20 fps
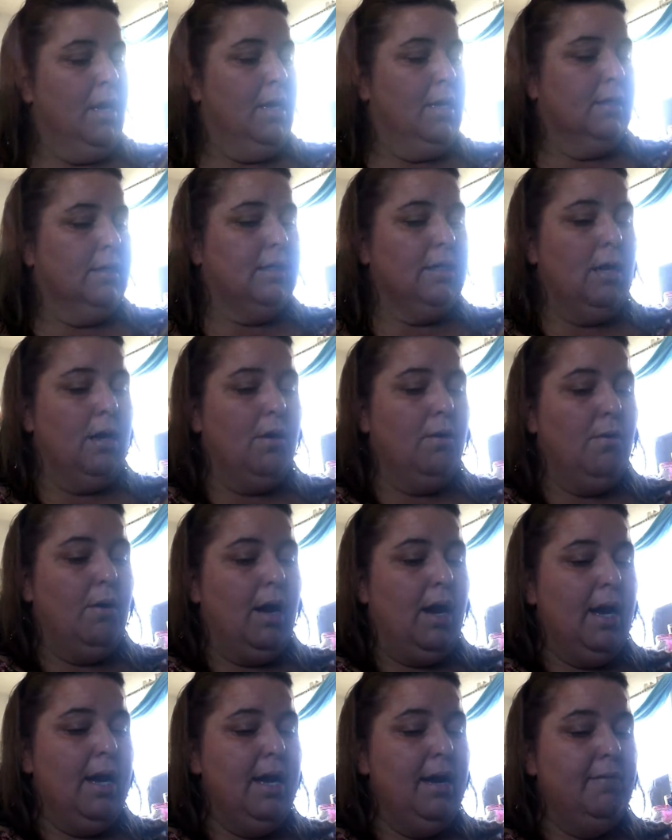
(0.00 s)
So I
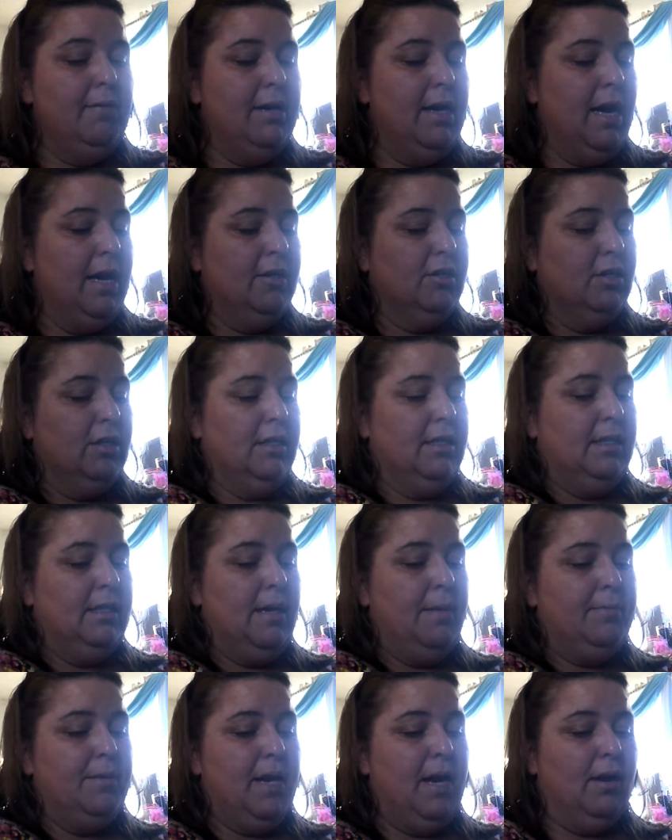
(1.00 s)
haven't actually stepped
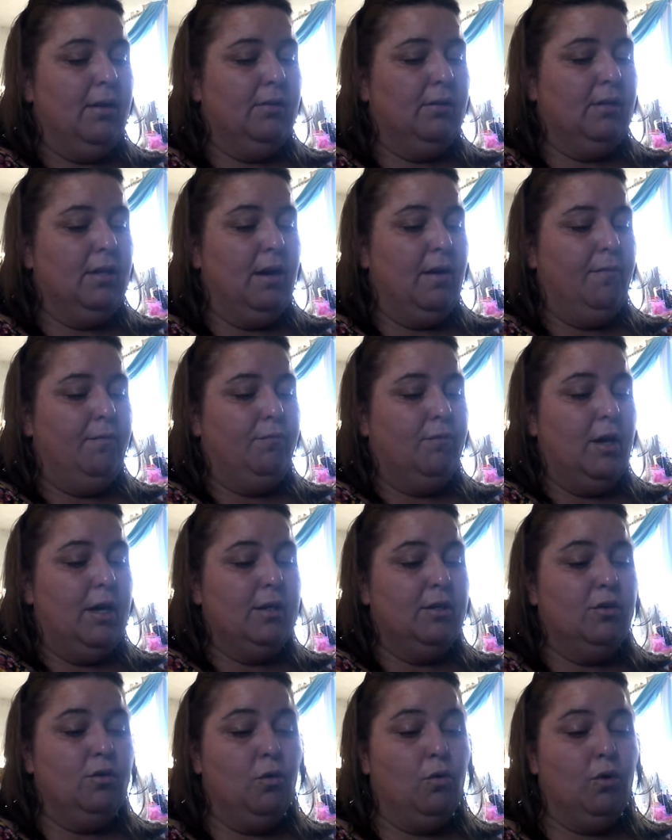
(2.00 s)
out the front
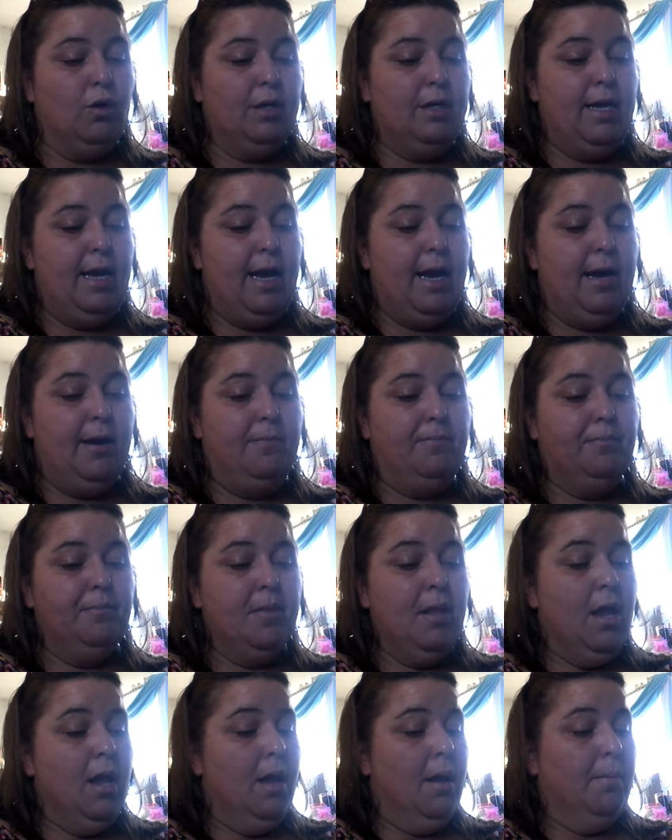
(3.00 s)
door
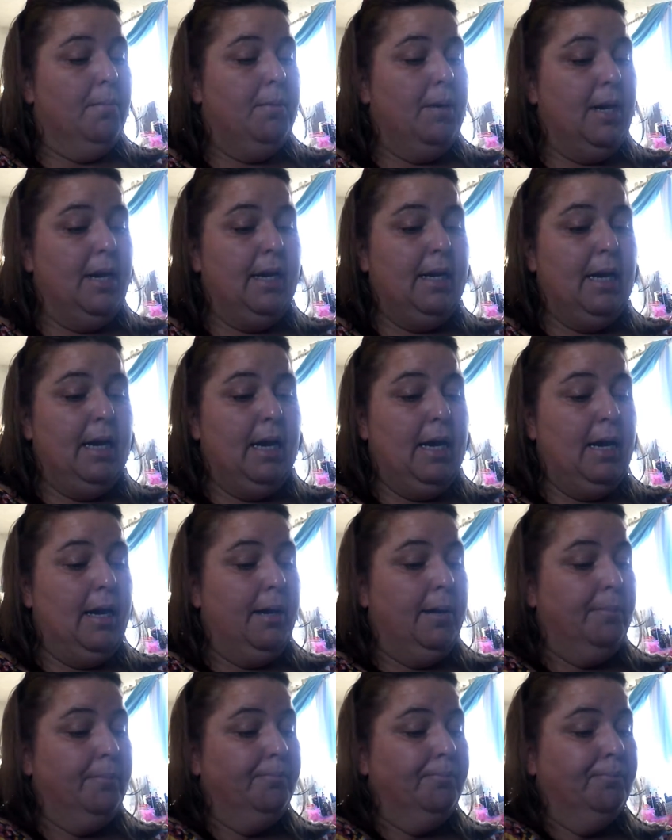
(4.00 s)
yet. But
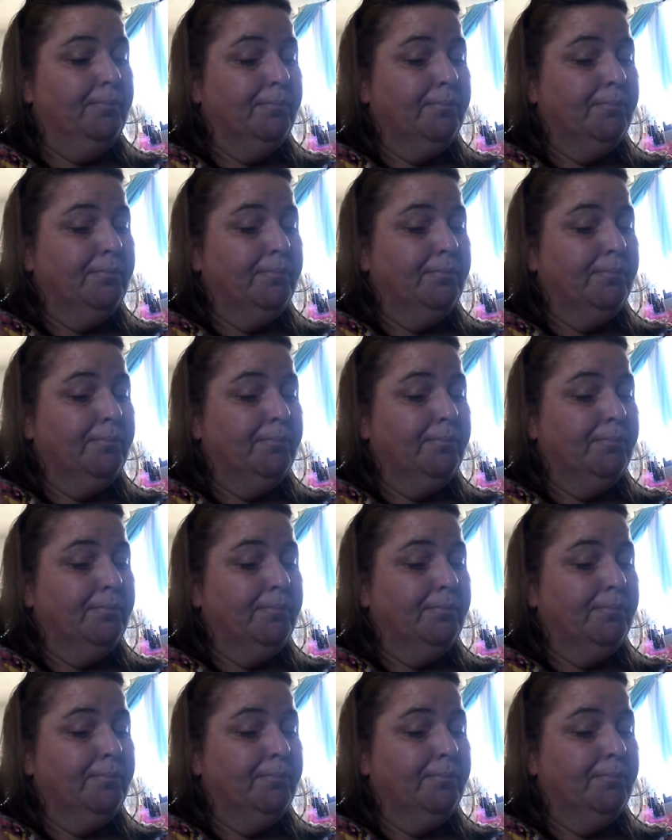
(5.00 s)
um,